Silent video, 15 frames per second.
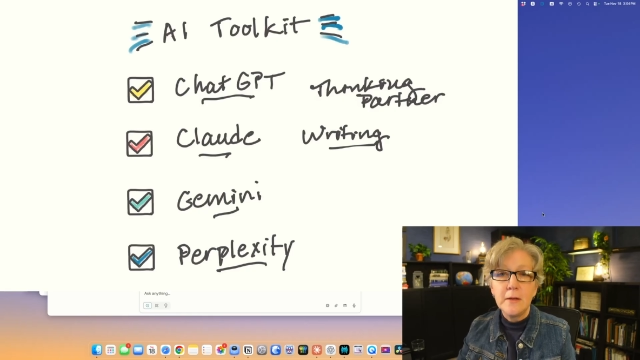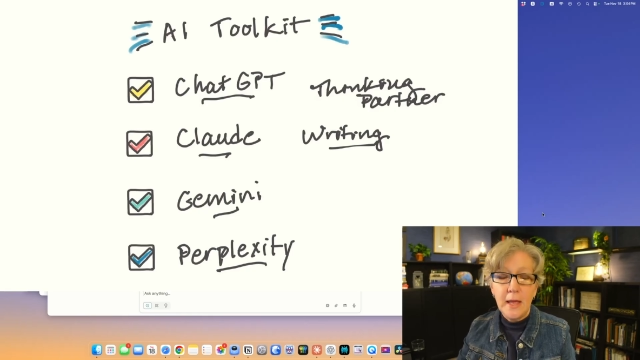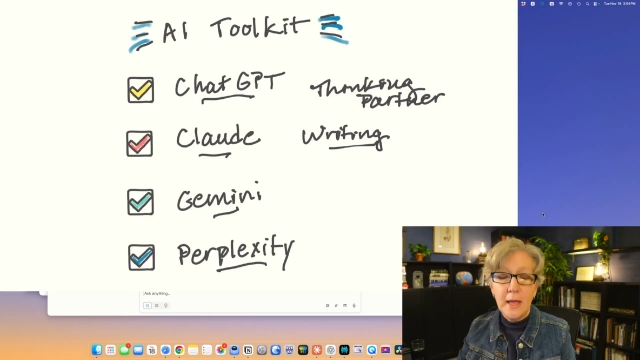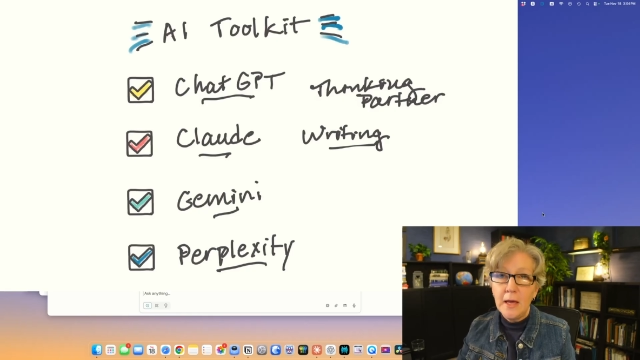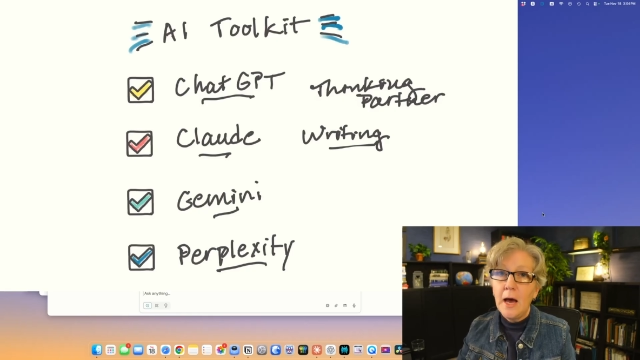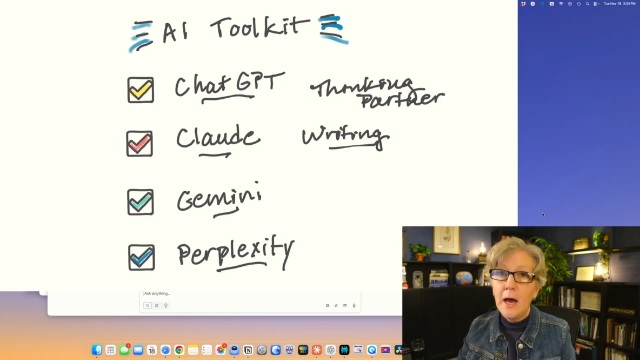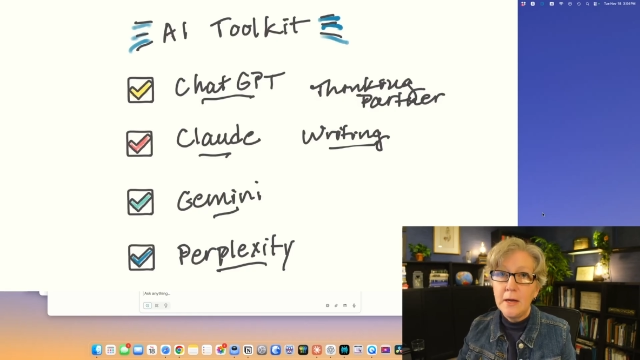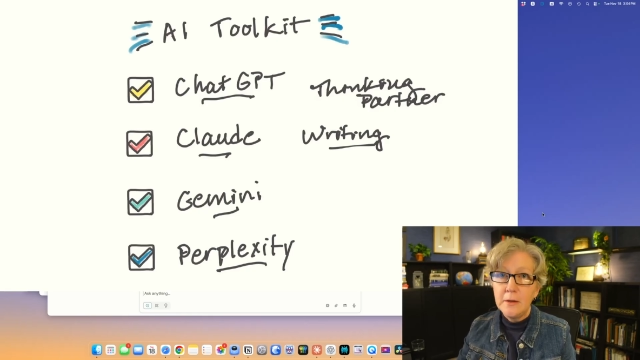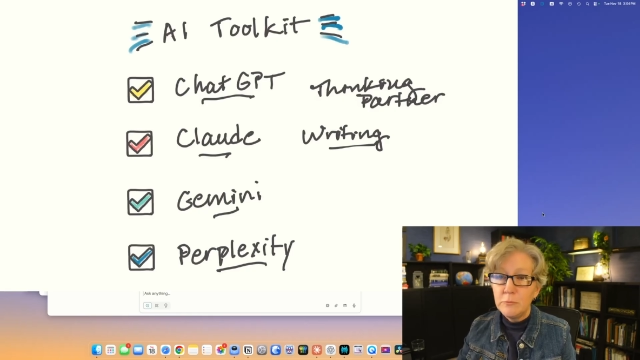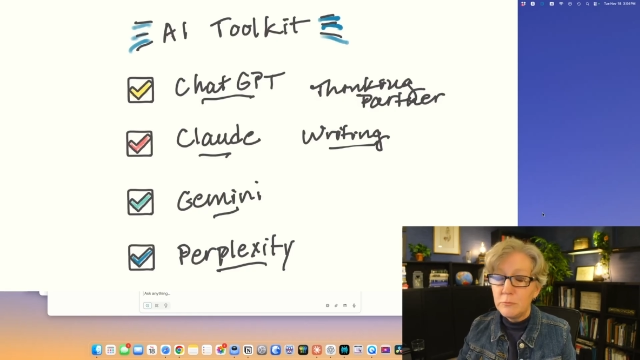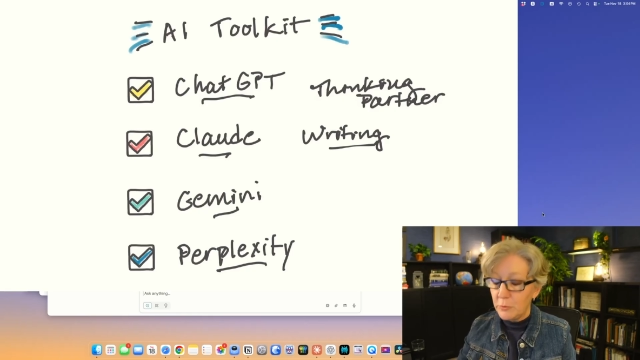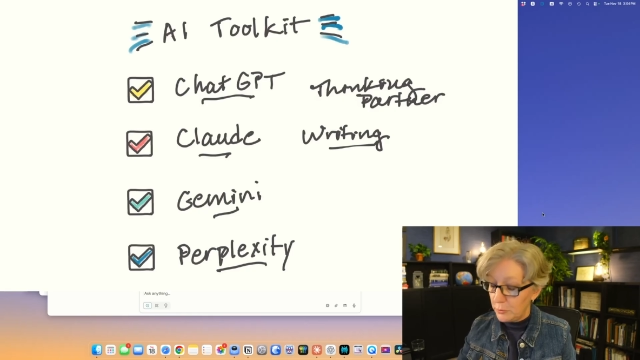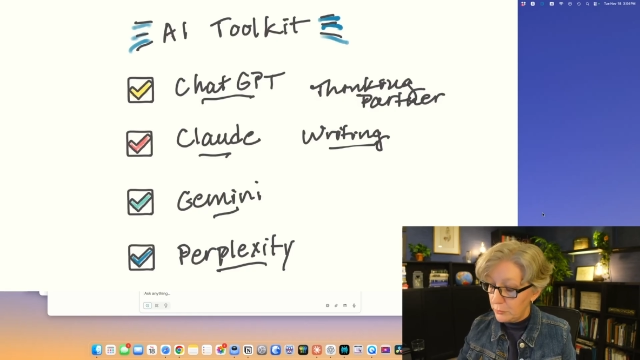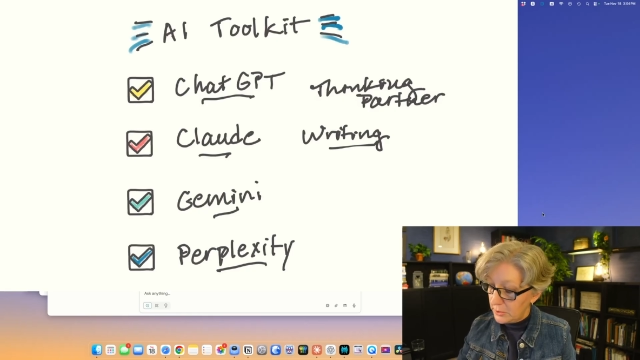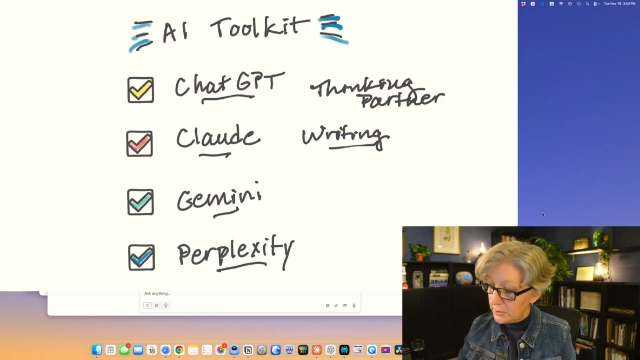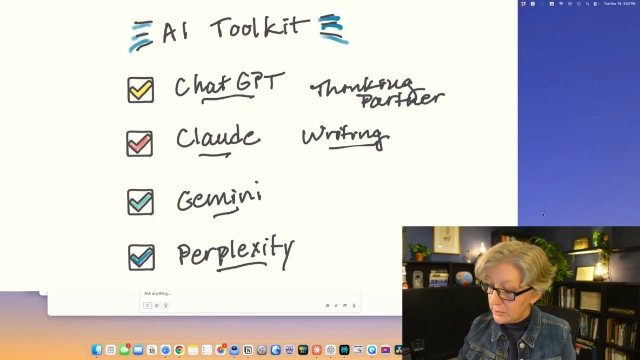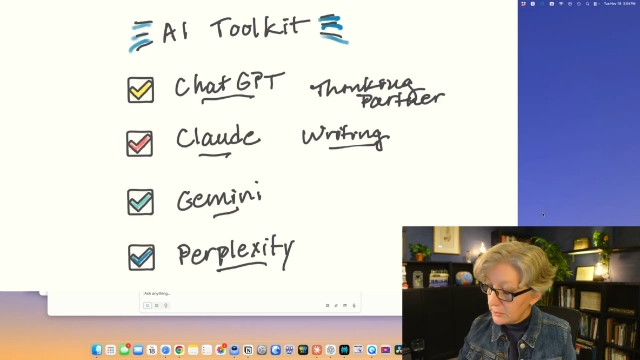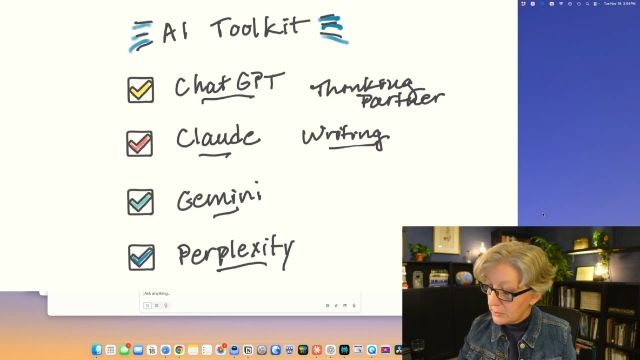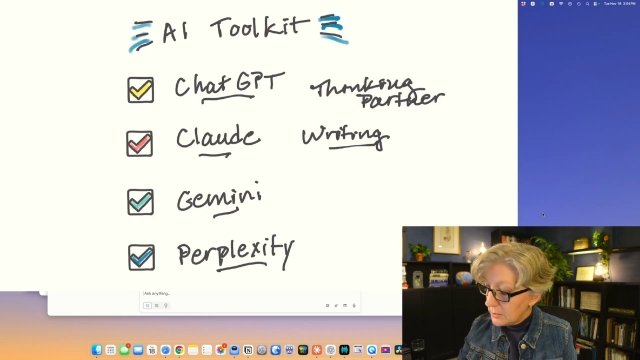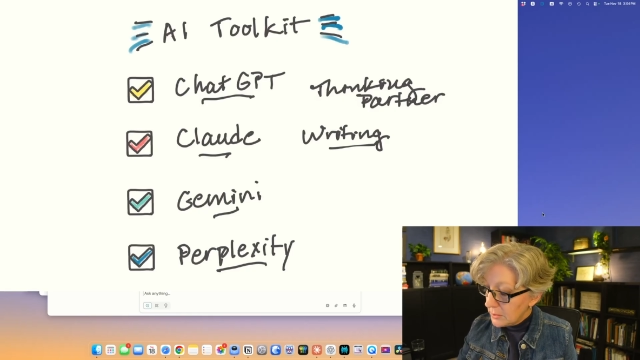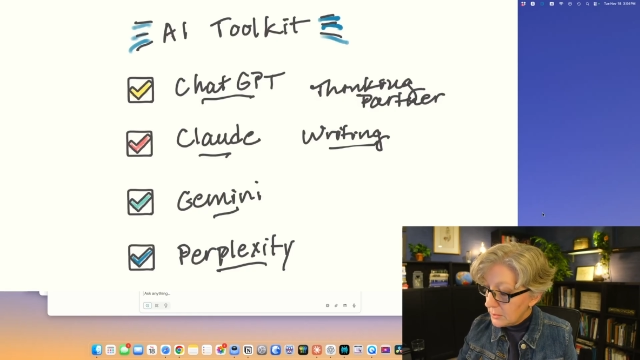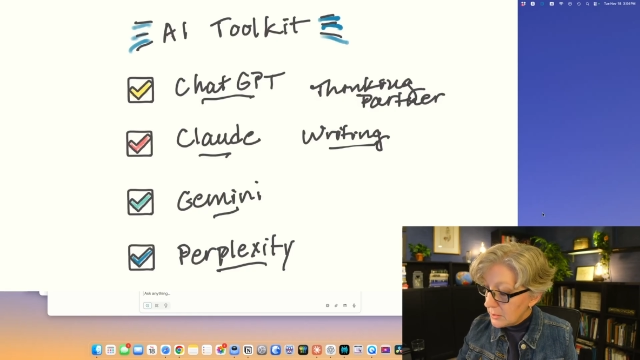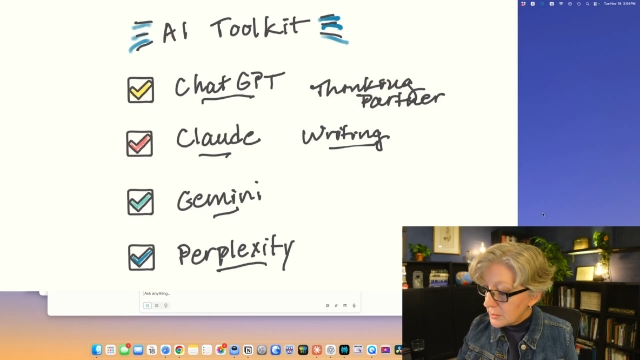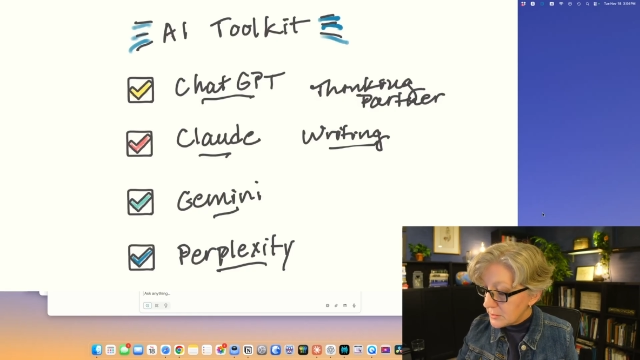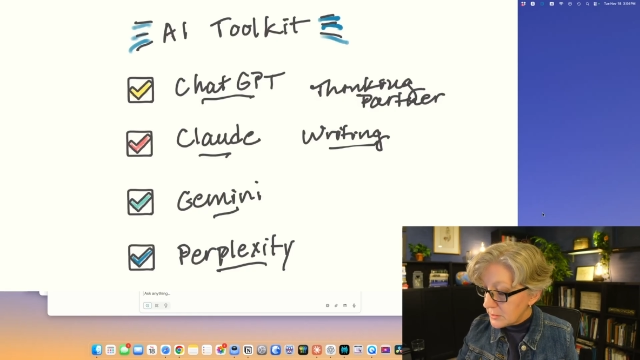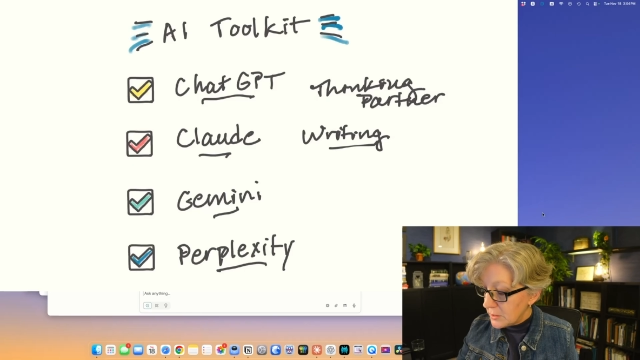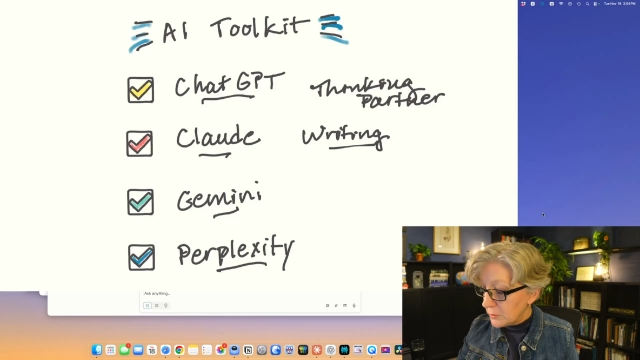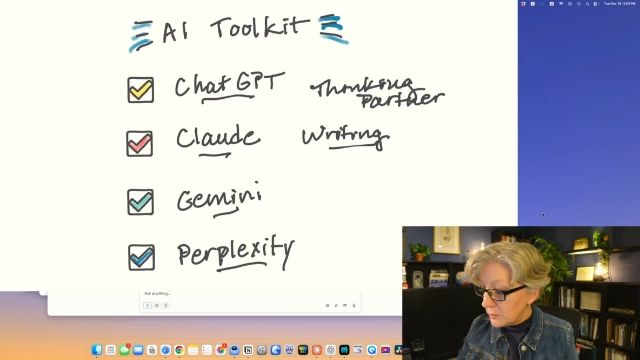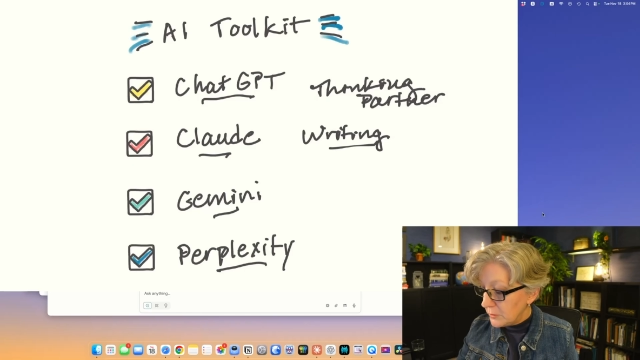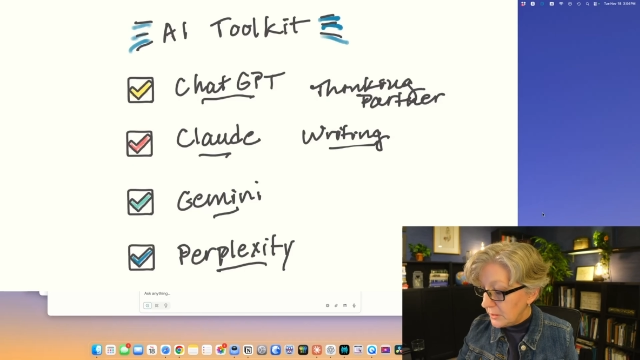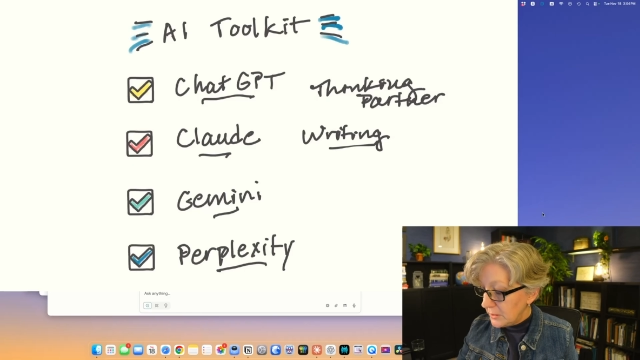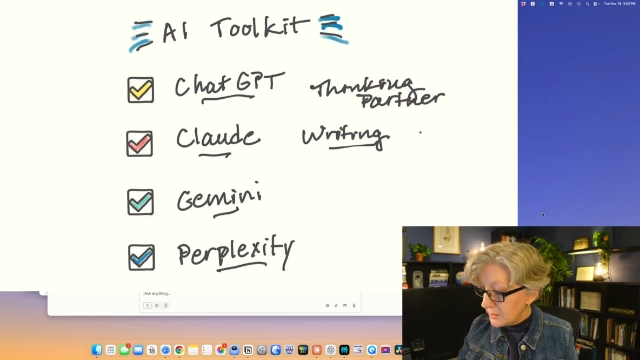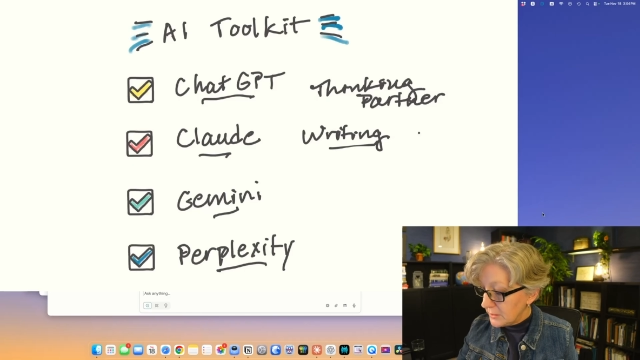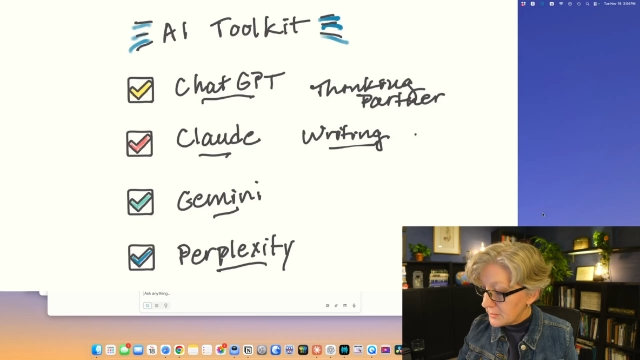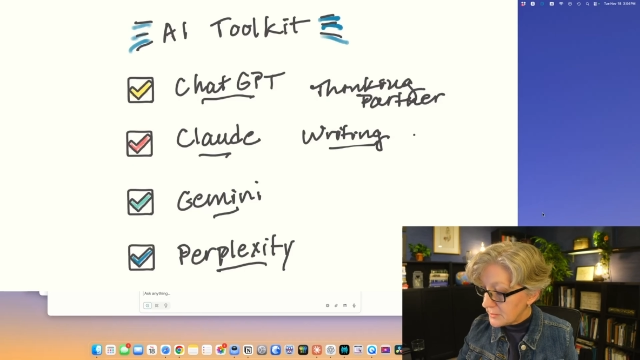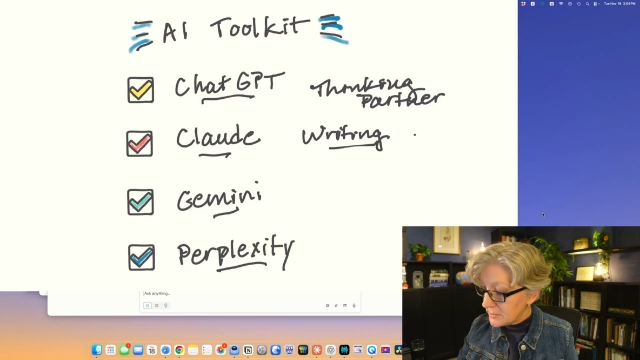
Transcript: AI wrote it. So it is